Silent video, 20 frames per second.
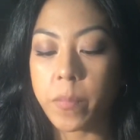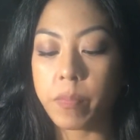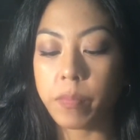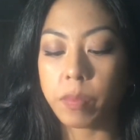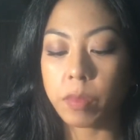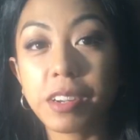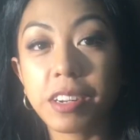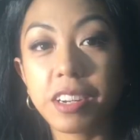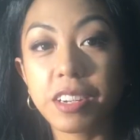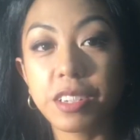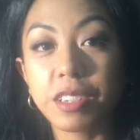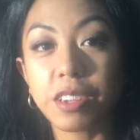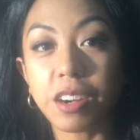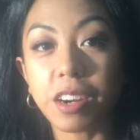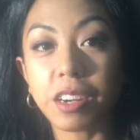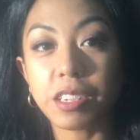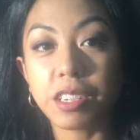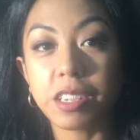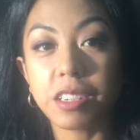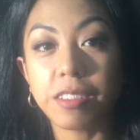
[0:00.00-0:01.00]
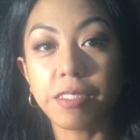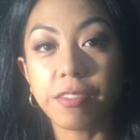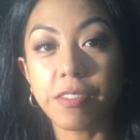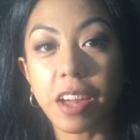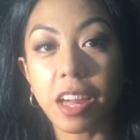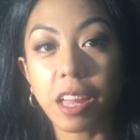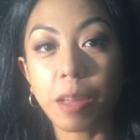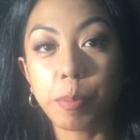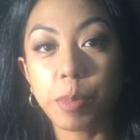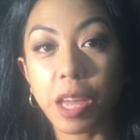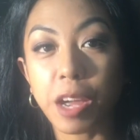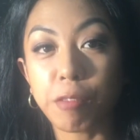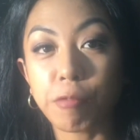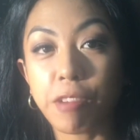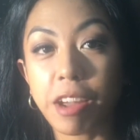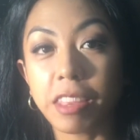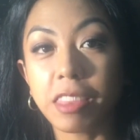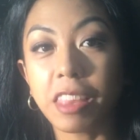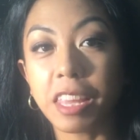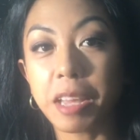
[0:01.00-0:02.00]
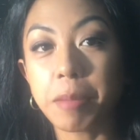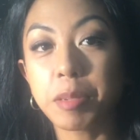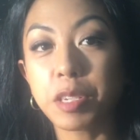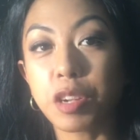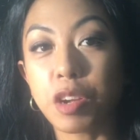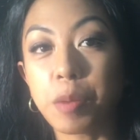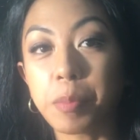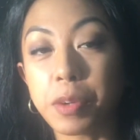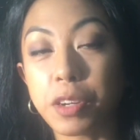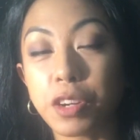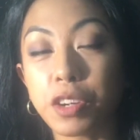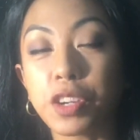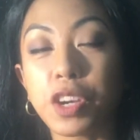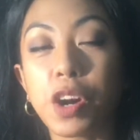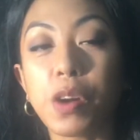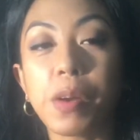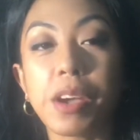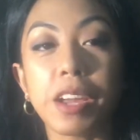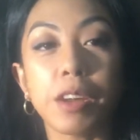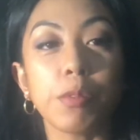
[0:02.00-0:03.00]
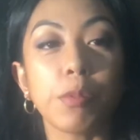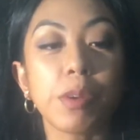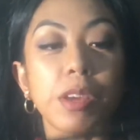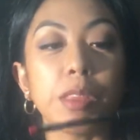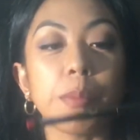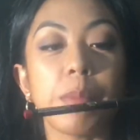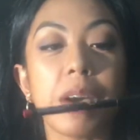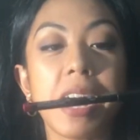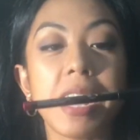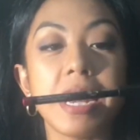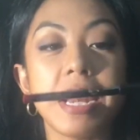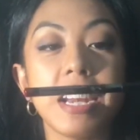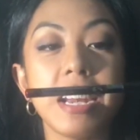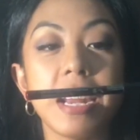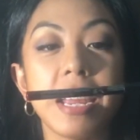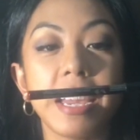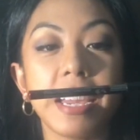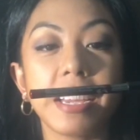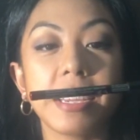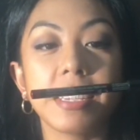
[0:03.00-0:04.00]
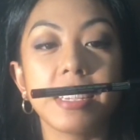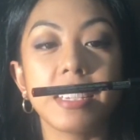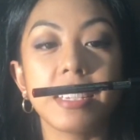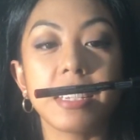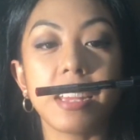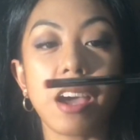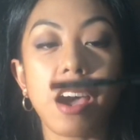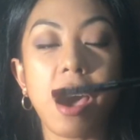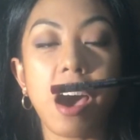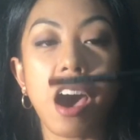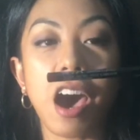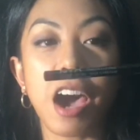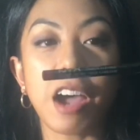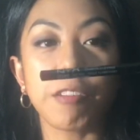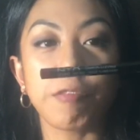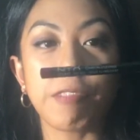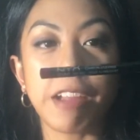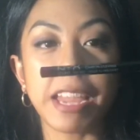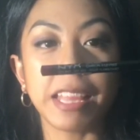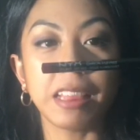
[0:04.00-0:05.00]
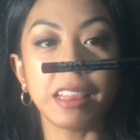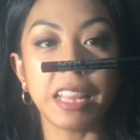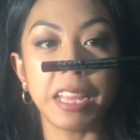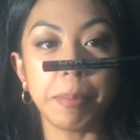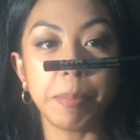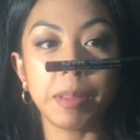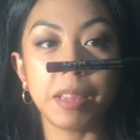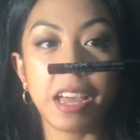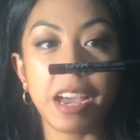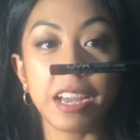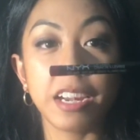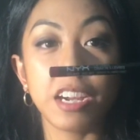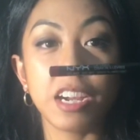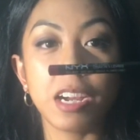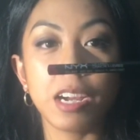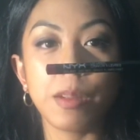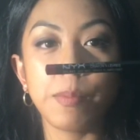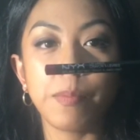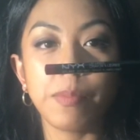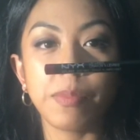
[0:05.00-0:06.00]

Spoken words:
We're going to start to develop that red lip, so I'm going to go in with my NYX Hot Red Lip Liner.